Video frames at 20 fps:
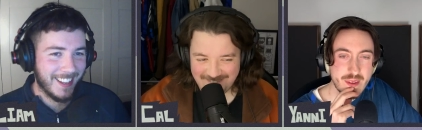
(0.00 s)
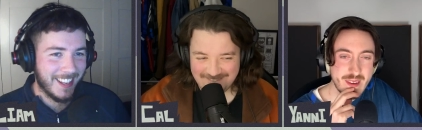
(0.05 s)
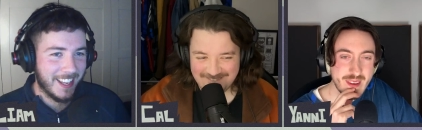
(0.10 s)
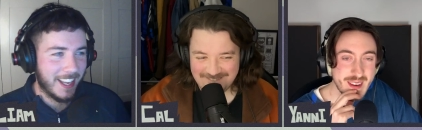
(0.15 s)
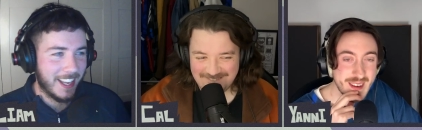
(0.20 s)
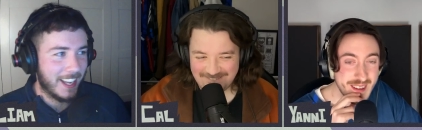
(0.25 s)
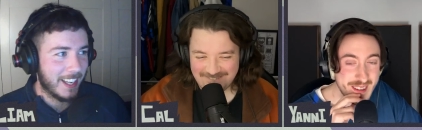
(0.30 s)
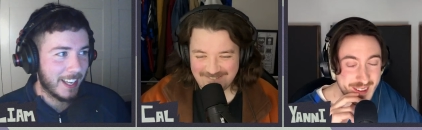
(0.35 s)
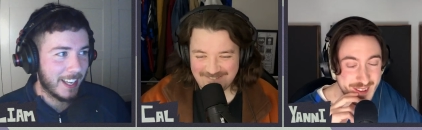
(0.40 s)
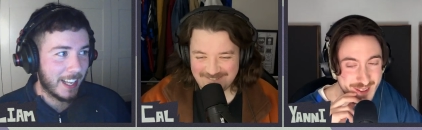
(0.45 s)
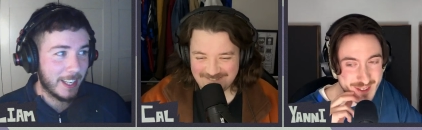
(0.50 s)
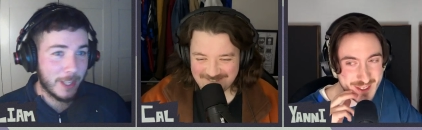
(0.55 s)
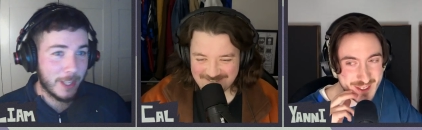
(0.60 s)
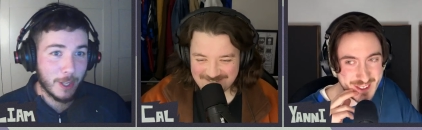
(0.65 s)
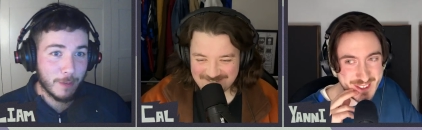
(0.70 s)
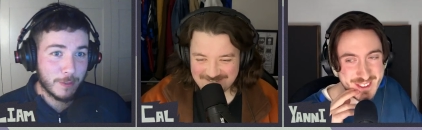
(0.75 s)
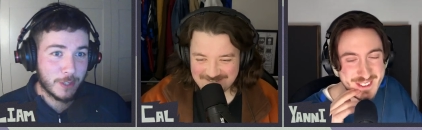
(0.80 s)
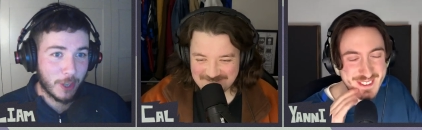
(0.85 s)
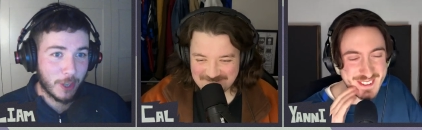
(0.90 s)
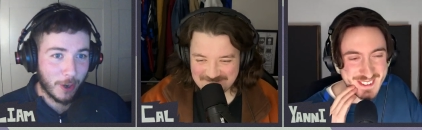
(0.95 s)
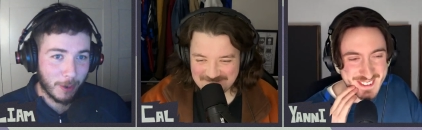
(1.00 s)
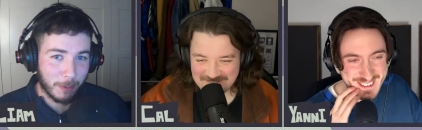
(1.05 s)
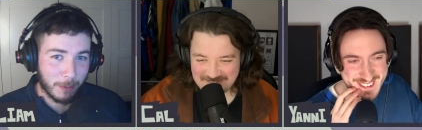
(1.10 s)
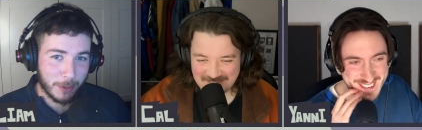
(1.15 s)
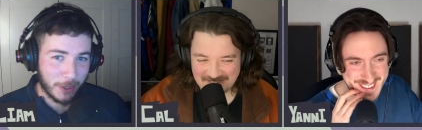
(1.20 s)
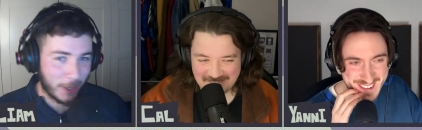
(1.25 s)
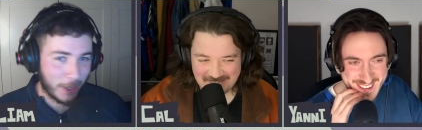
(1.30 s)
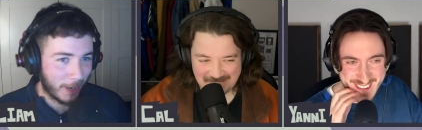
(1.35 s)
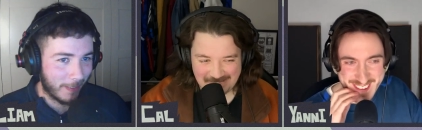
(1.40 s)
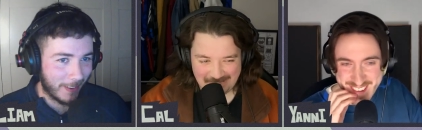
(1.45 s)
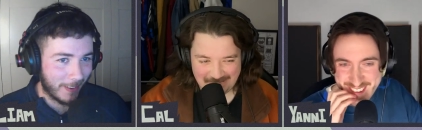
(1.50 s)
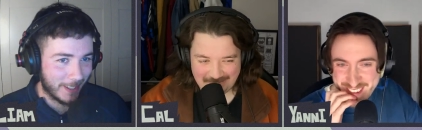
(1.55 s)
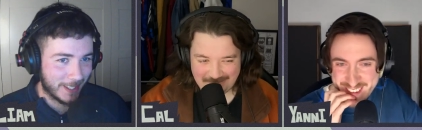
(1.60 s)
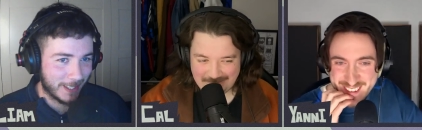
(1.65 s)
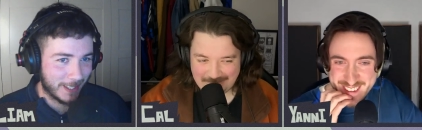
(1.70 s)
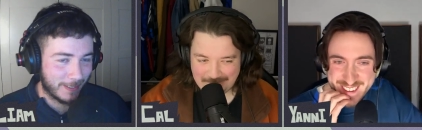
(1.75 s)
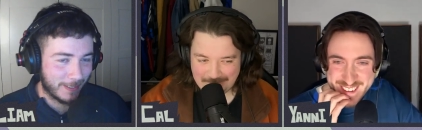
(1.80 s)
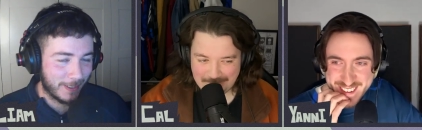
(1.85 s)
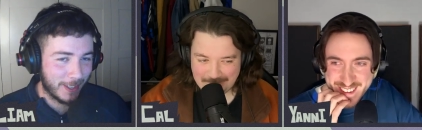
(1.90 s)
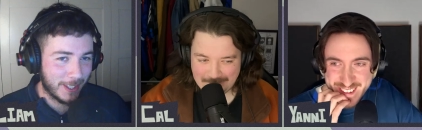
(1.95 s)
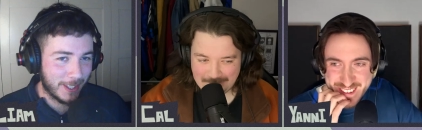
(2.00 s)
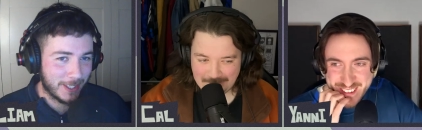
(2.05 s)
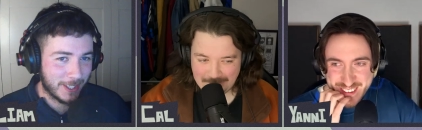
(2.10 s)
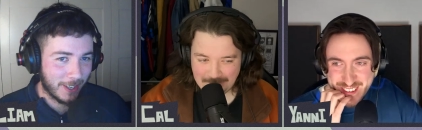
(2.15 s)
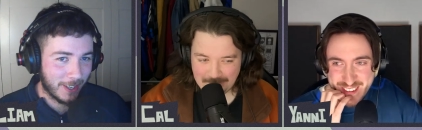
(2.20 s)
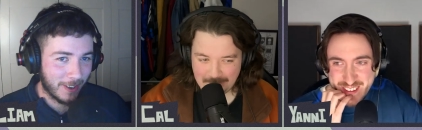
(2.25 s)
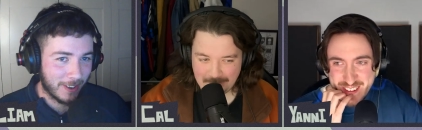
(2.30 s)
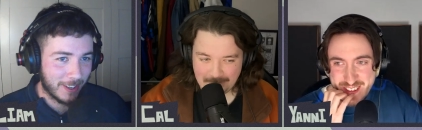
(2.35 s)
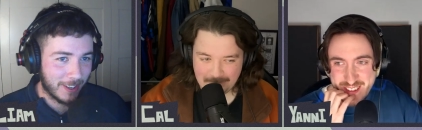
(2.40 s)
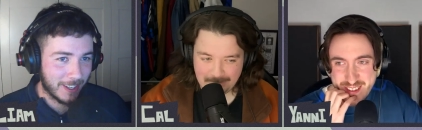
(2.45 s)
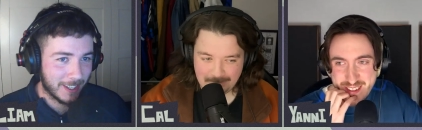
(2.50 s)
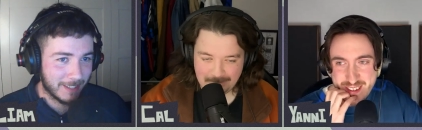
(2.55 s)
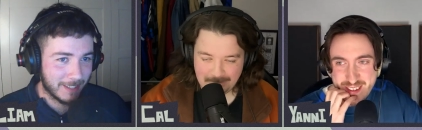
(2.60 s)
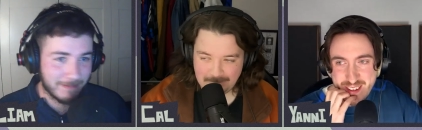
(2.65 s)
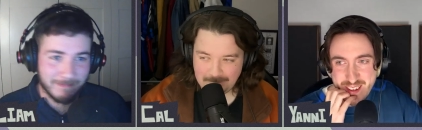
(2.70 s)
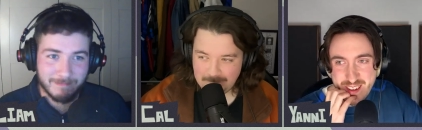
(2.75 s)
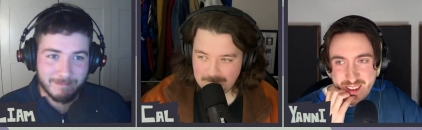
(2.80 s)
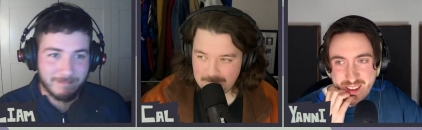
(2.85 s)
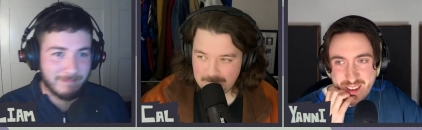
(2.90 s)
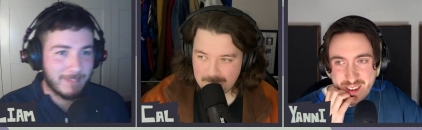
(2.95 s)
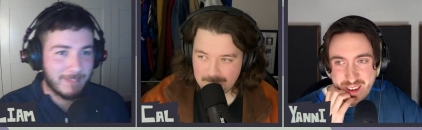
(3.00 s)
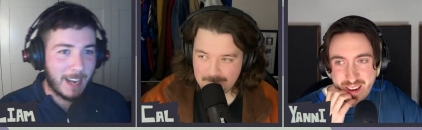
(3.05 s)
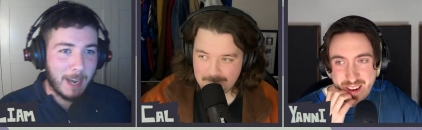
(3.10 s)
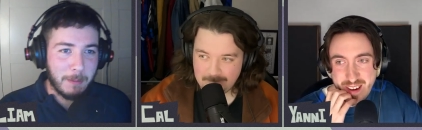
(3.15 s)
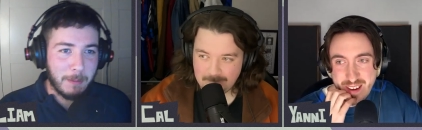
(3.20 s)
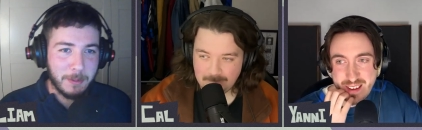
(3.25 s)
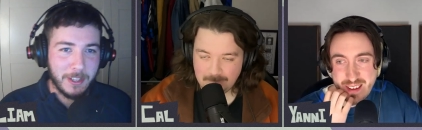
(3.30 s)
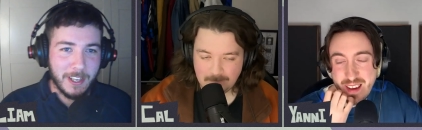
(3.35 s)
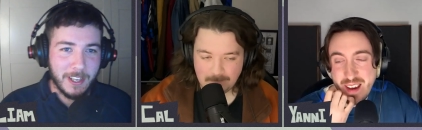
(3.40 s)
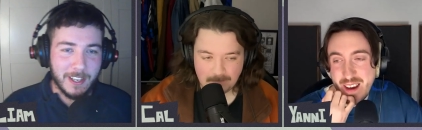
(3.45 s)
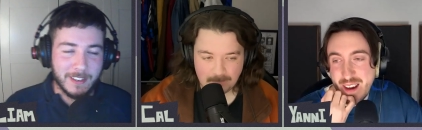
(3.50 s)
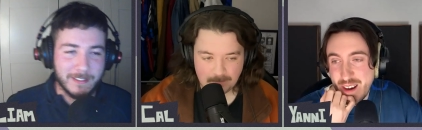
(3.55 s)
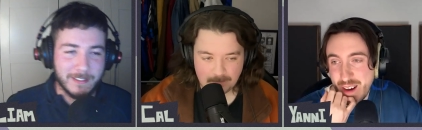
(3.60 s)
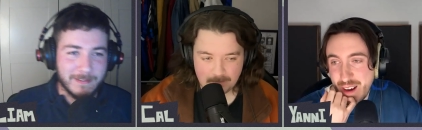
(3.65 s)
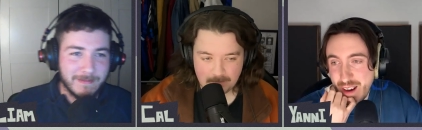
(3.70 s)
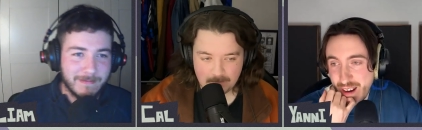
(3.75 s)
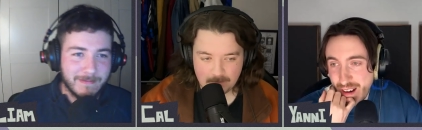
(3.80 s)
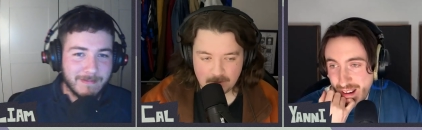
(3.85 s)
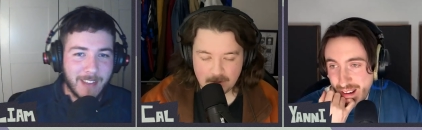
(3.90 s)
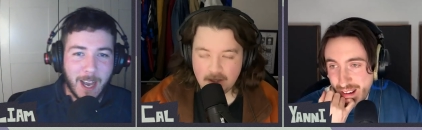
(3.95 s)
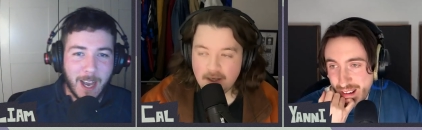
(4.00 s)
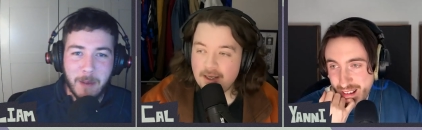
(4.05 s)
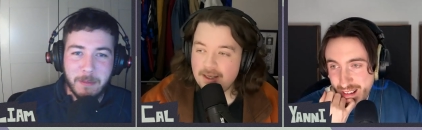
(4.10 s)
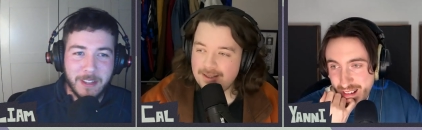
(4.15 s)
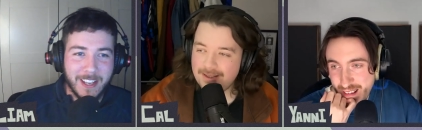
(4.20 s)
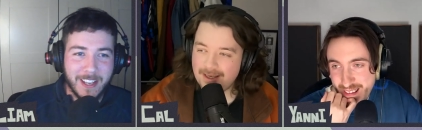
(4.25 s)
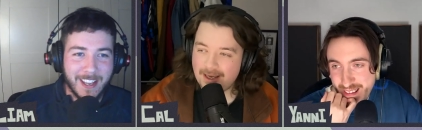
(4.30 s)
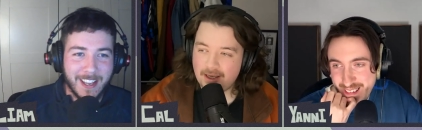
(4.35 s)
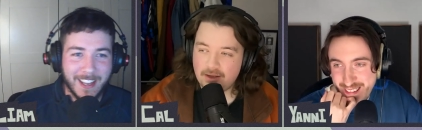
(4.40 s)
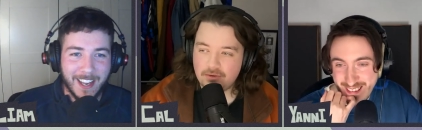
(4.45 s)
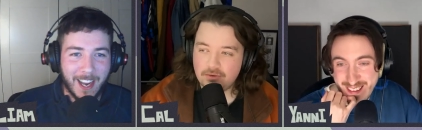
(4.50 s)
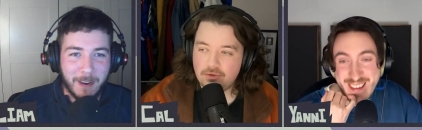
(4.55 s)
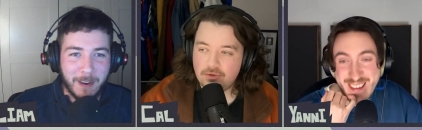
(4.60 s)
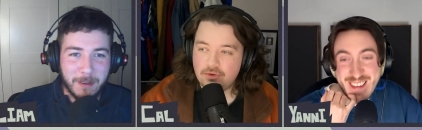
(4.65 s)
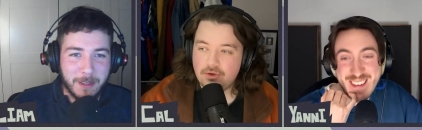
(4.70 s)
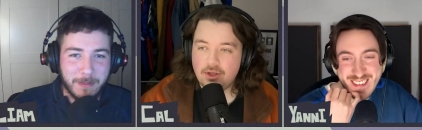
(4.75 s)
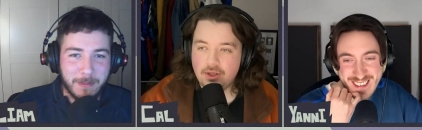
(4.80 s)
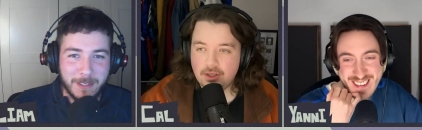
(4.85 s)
Speaker 1: yeah, "Love true. Song" would have come on as the first song. Album of the year. Yeah. Album of the year. Yeah. I would have been